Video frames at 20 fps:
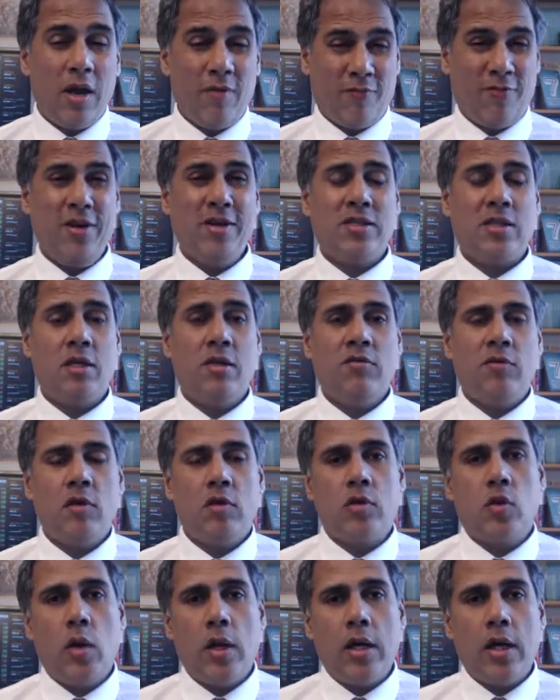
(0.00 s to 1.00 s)
first
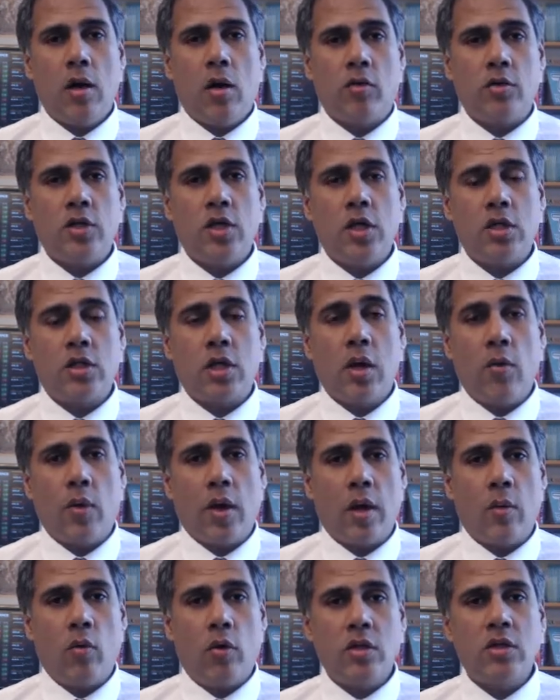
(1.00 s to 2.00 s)
interviewed 20 odd years ago when
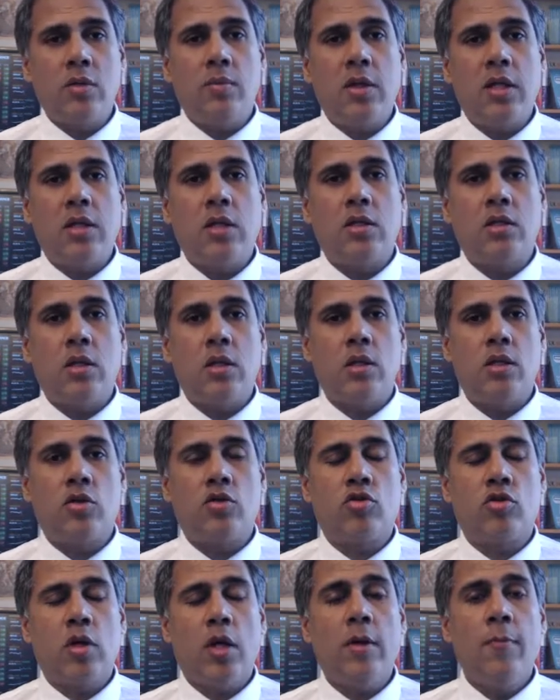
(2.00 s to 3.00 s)
I wanted to be in this
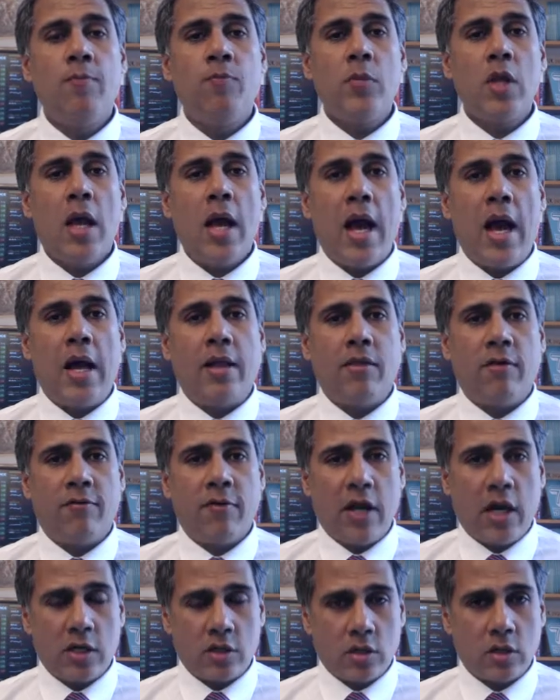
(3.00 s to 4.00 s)
industry. And the
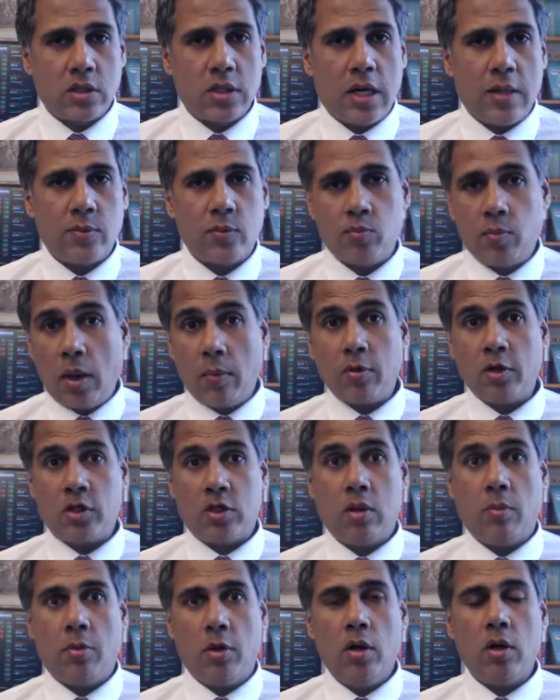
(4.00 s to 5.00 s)
Financial Times
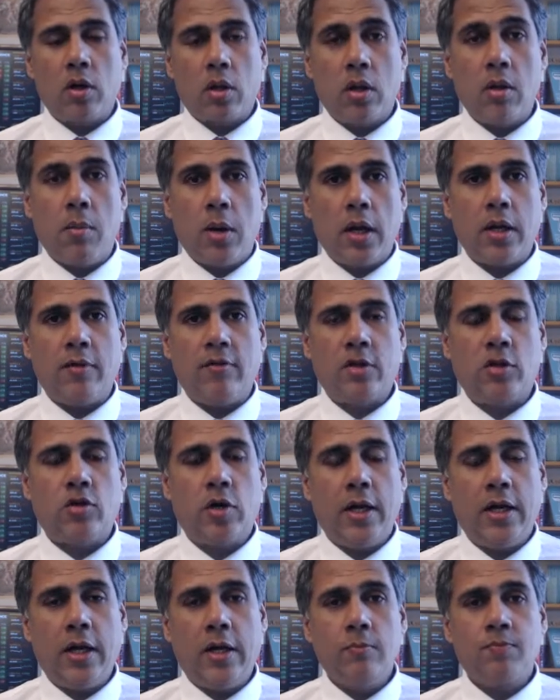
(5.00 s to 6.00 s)
published the book, The Mind of a
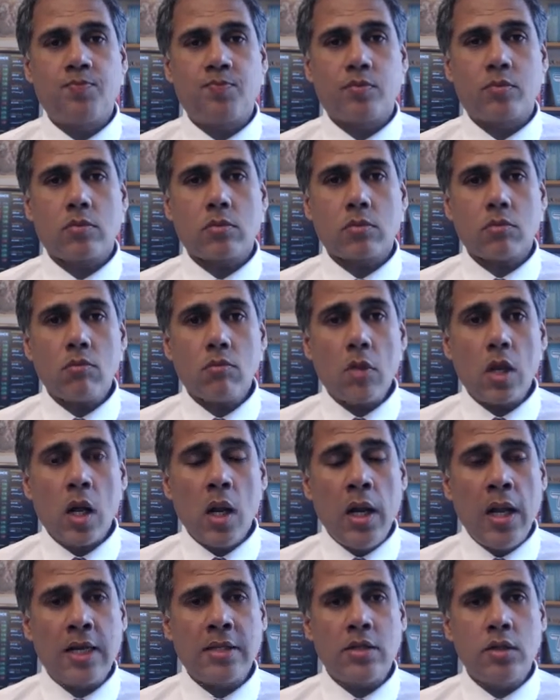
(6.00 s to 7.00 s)
Trader,
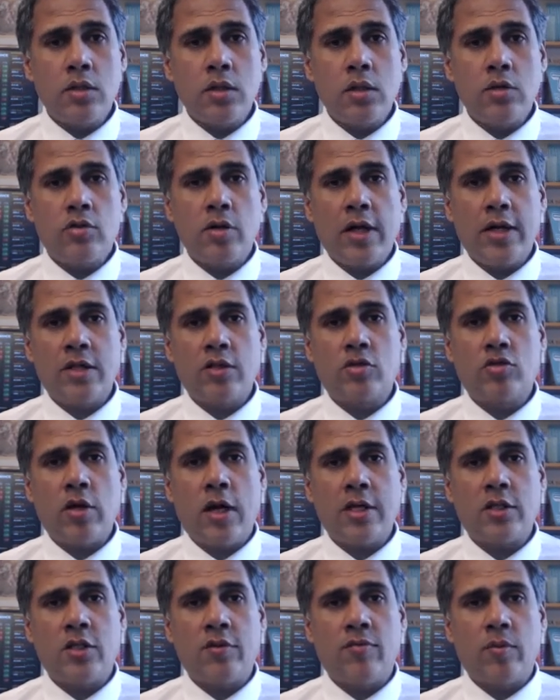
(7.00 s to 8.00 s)
Lessons in Trading
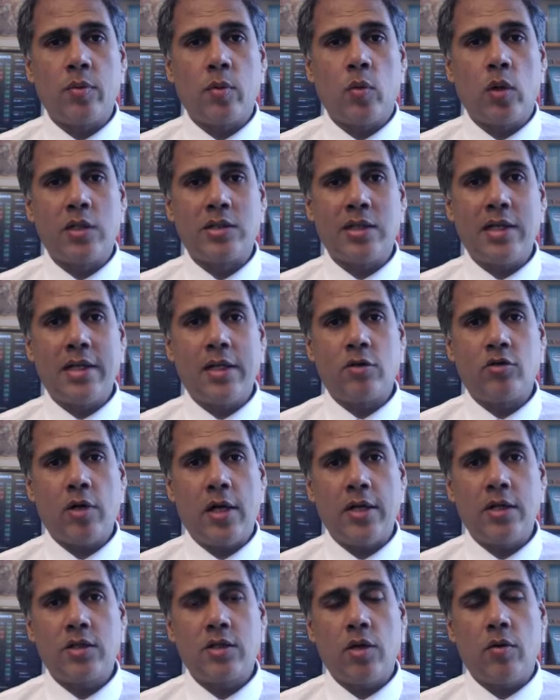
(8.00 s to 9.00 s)
Strategy from the World's Leading
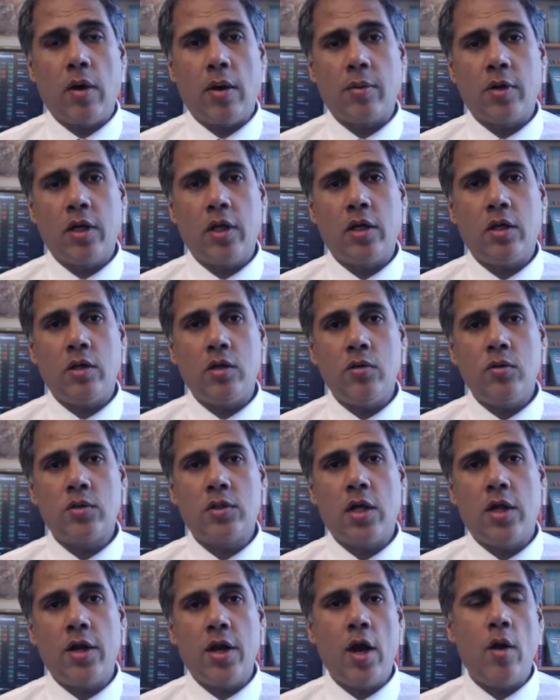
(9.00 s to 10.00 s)
Traders. So I'm going to use
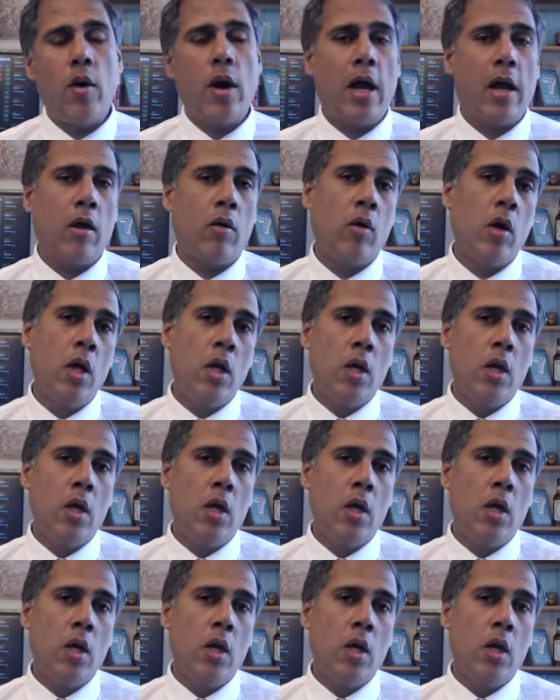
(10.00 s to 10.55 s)
the know-how